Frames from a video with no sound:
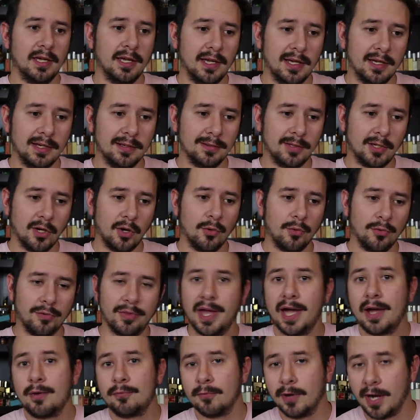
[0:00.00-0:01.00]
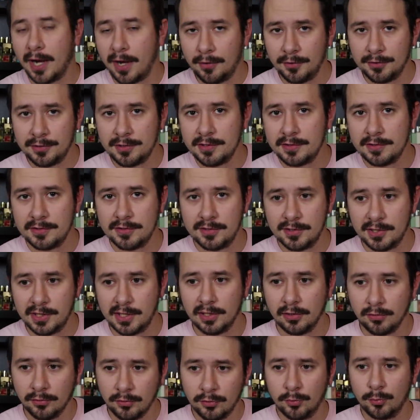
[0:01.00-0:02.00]
and go that route to
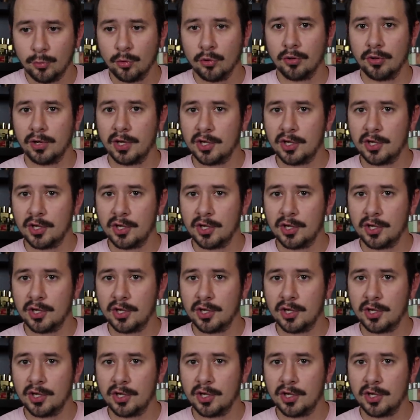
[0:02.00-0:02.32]
get a little more